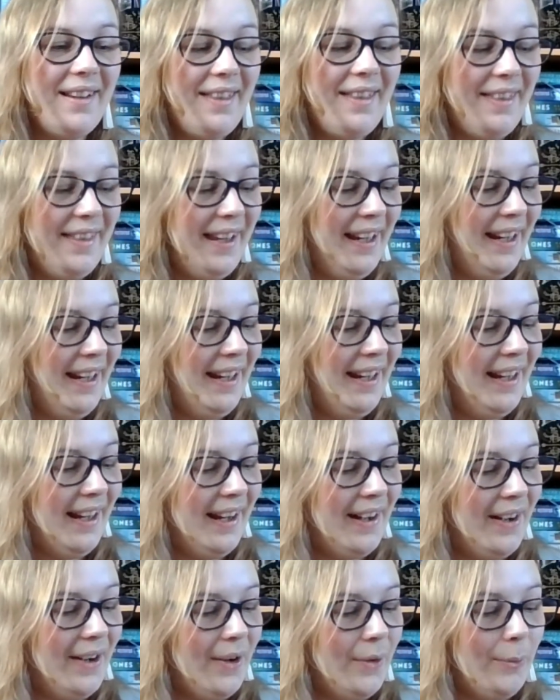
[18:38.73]
the
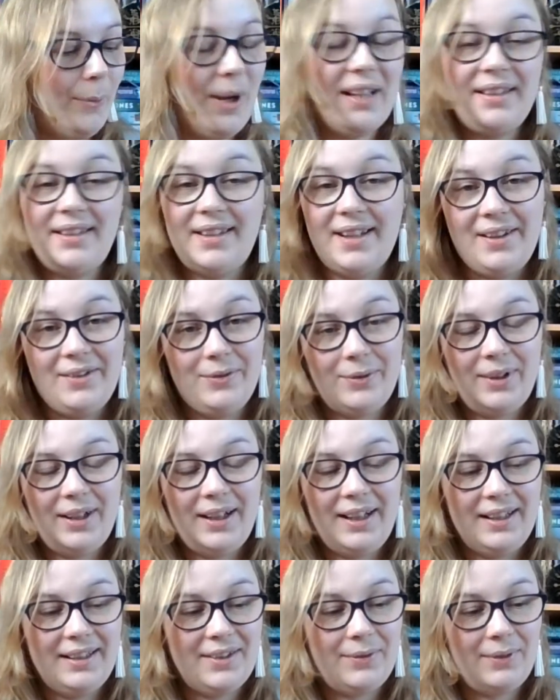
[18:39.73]
West End
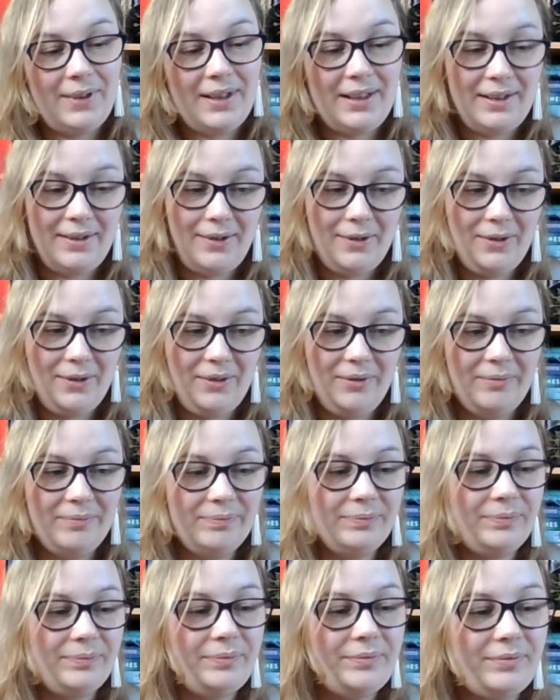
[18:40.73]
Reads Readathon.
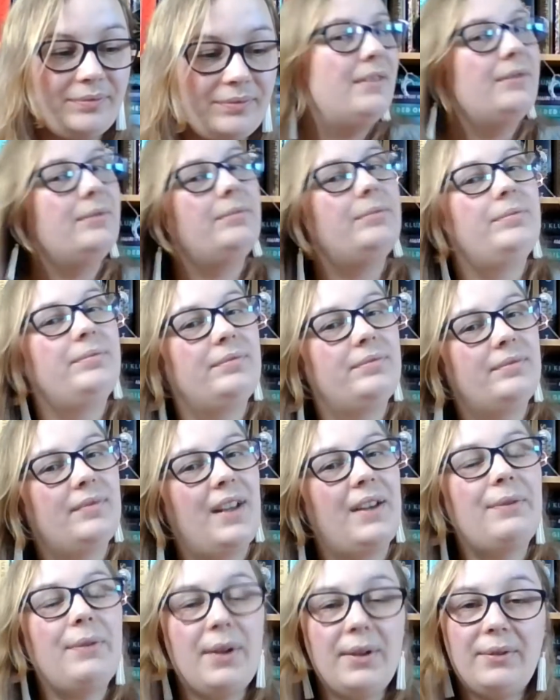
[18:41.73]

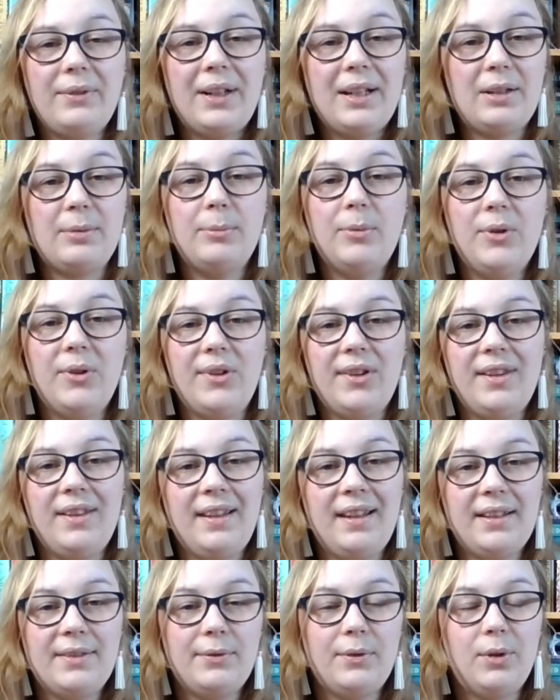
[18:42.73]
If I read more than
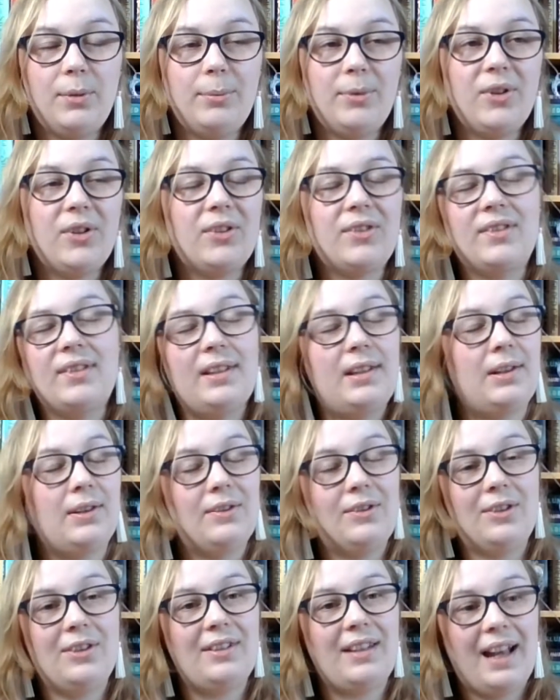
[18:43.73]
these 4 books, then I'll
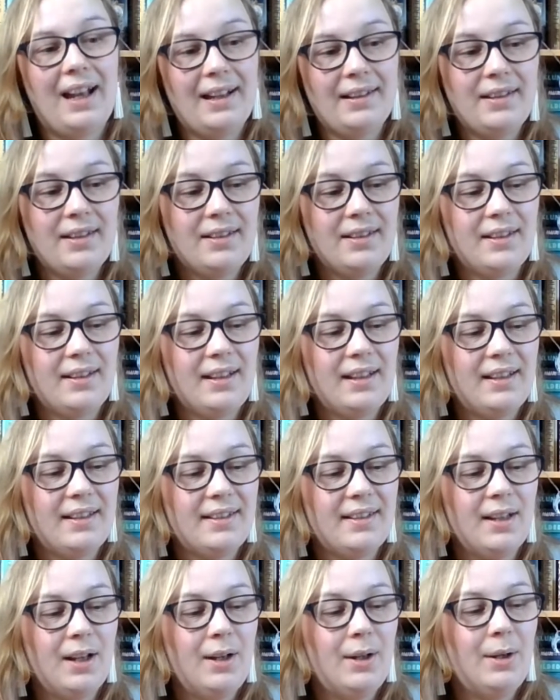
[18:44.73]
just add to
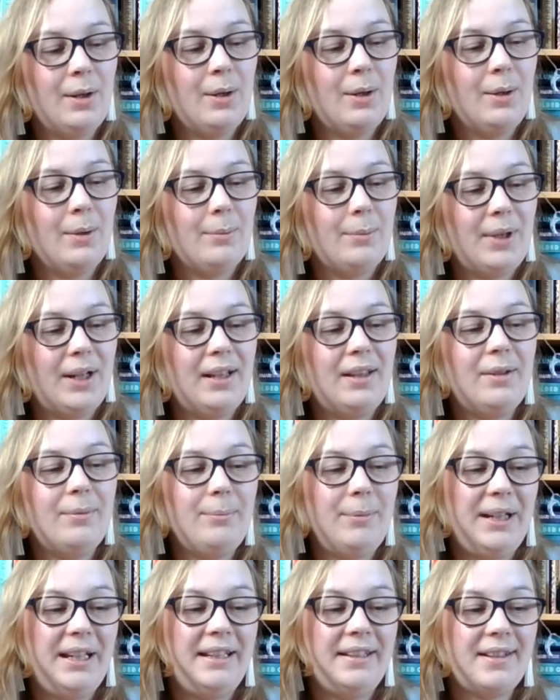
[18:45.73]
this. But in the
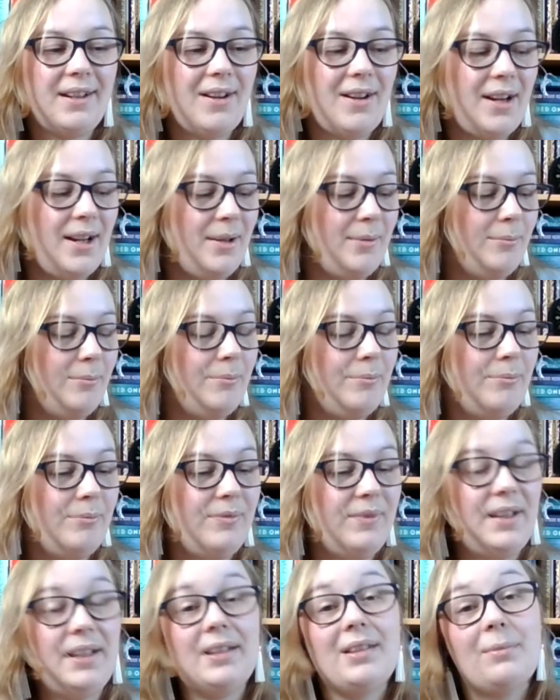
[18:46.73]
meantime,
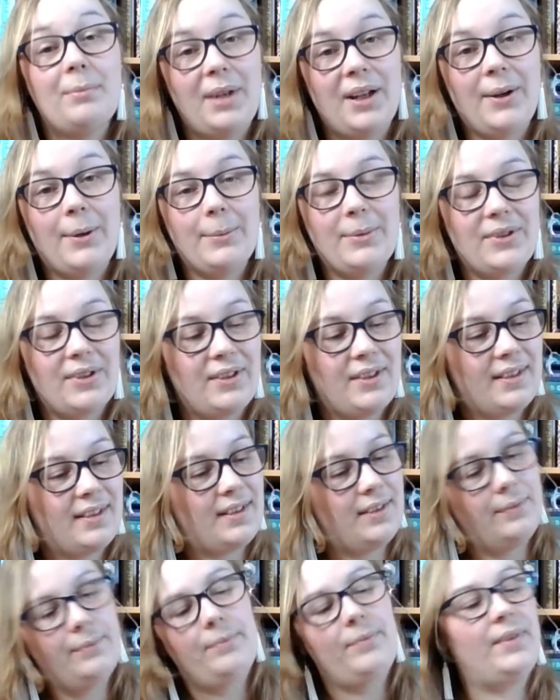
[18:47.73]
these are my
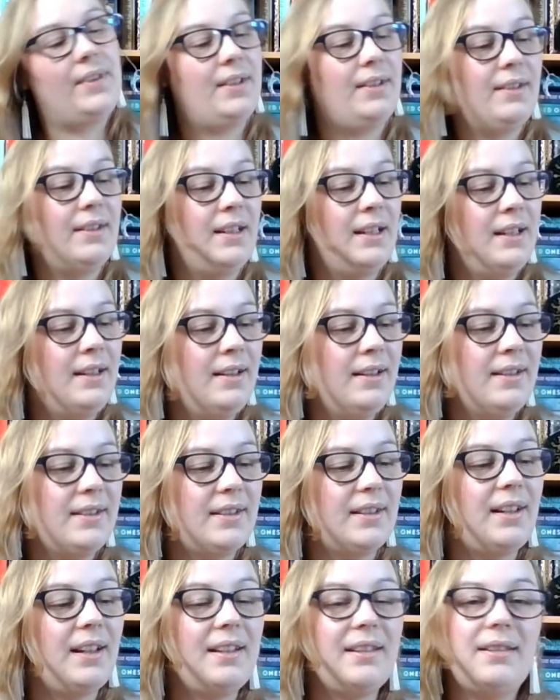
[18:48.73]
options.
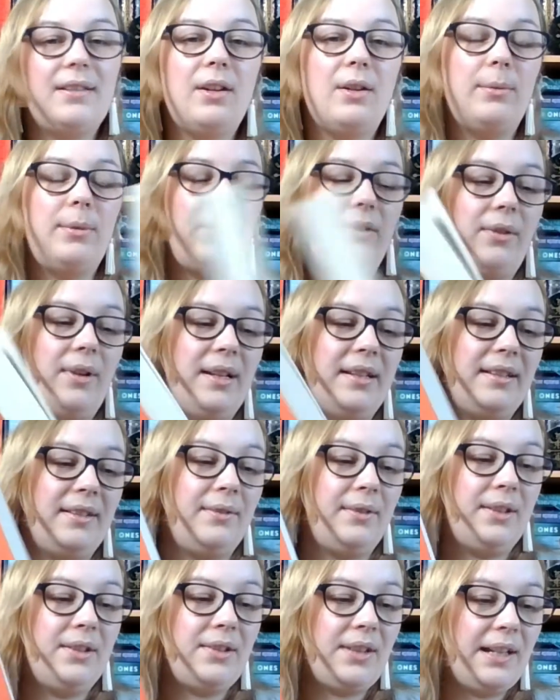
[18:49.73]
So let's start with Crazy
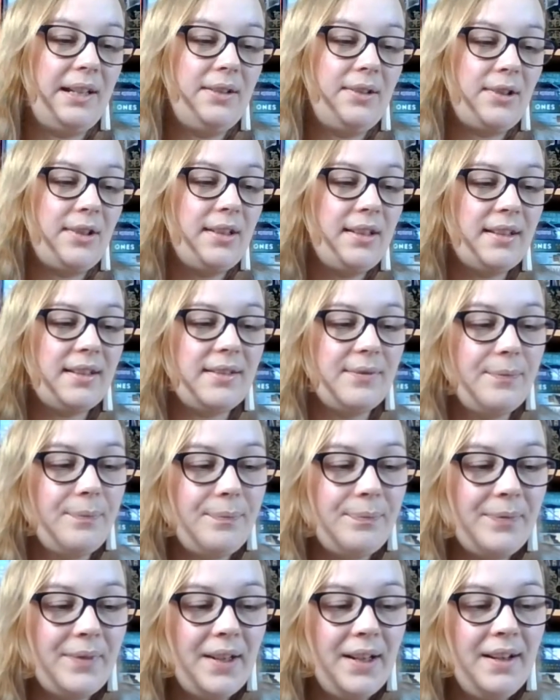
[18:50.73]
Rich Asians.
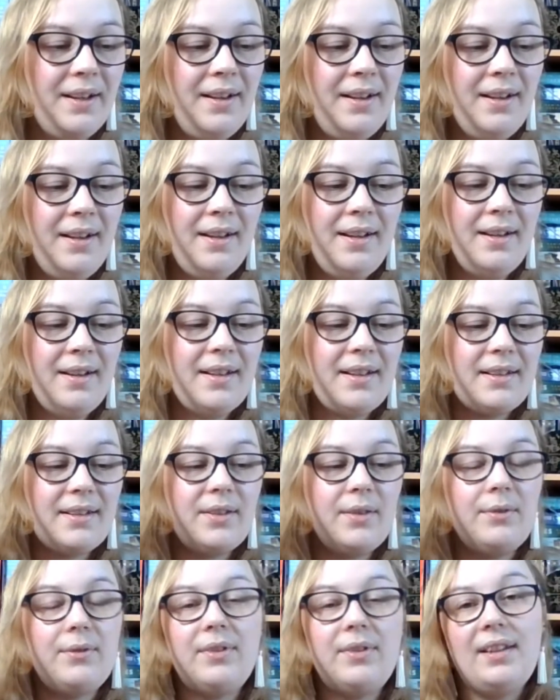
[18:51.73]

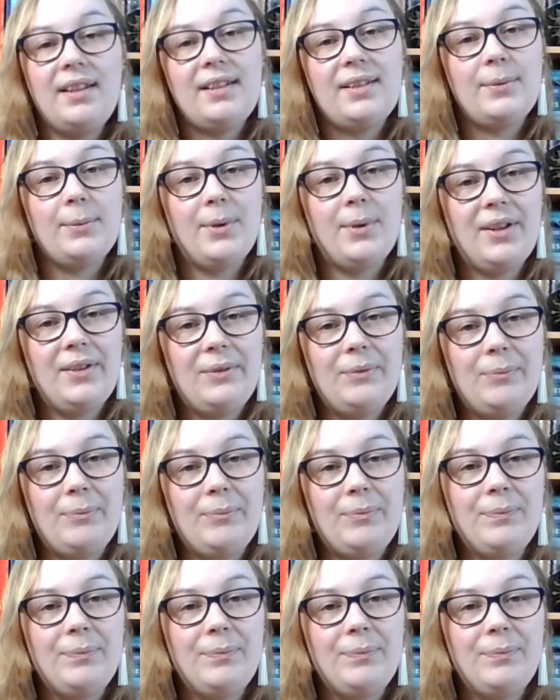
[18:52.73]
So for this one,